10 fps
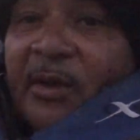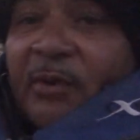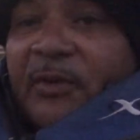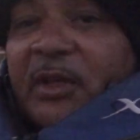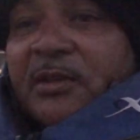
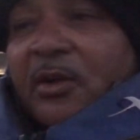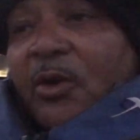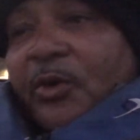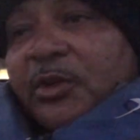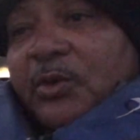don't forget to
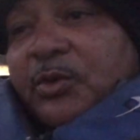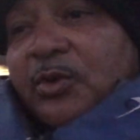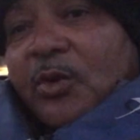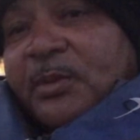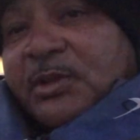go to
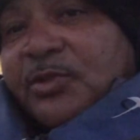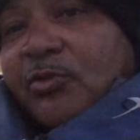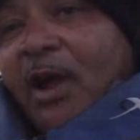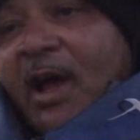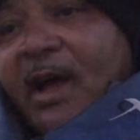YouTube and
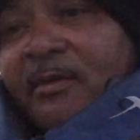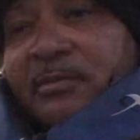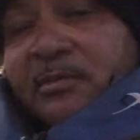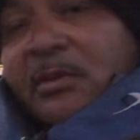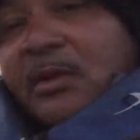subscribe
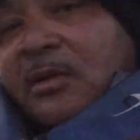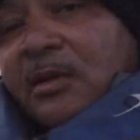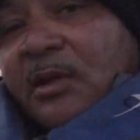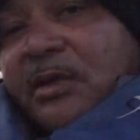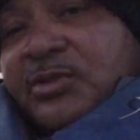
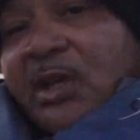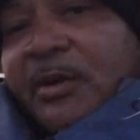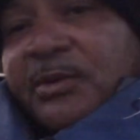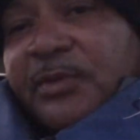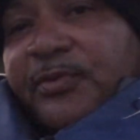and share
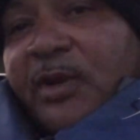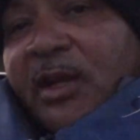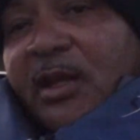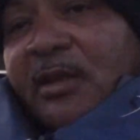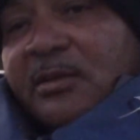with your friends.